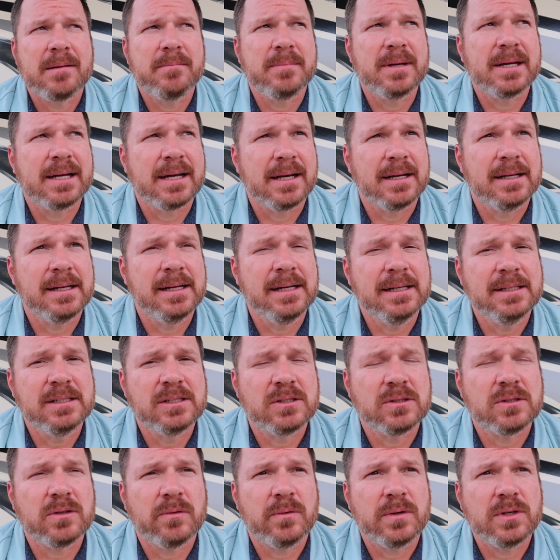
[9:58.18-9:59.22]

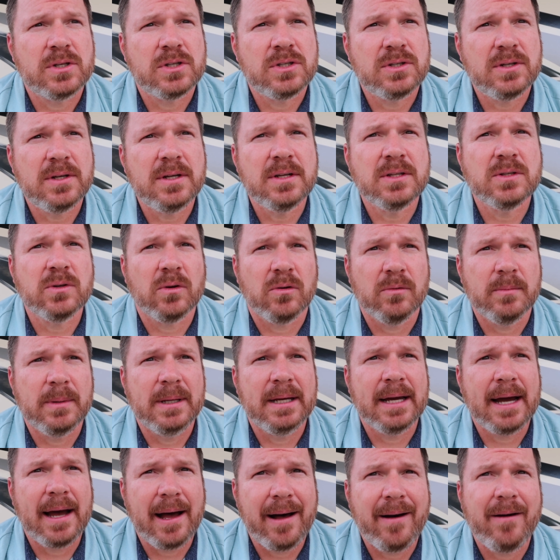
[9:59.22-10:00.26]
because when she told me
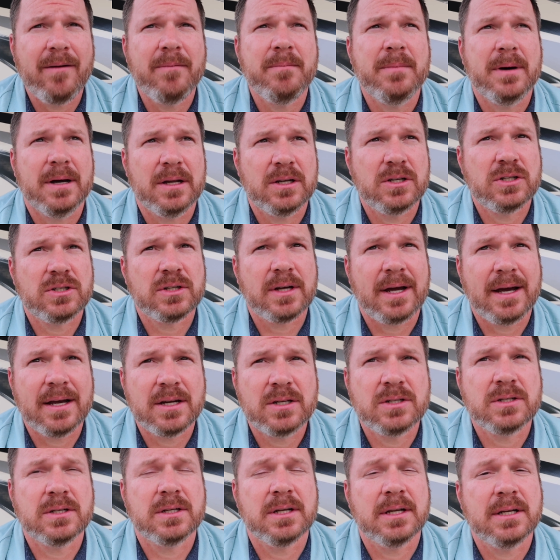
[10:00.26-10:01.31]
how much I
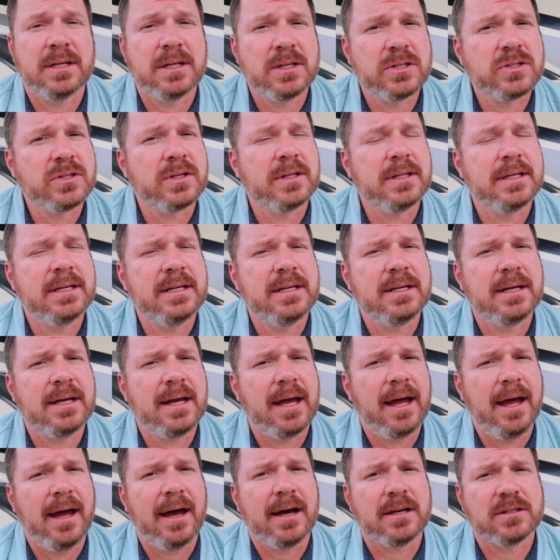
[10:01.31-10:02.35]
should initially
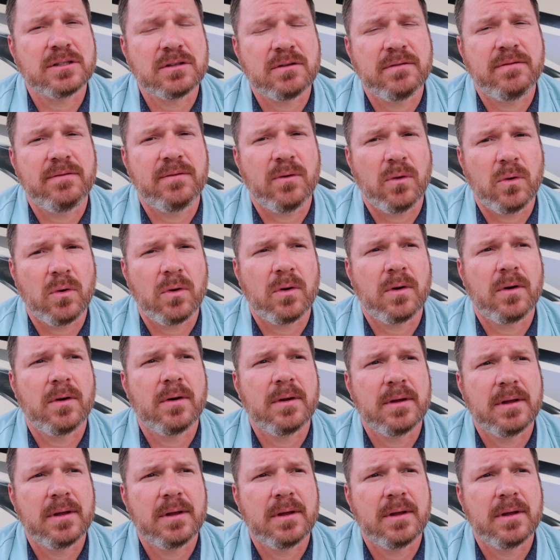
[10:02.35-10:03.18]
ask for,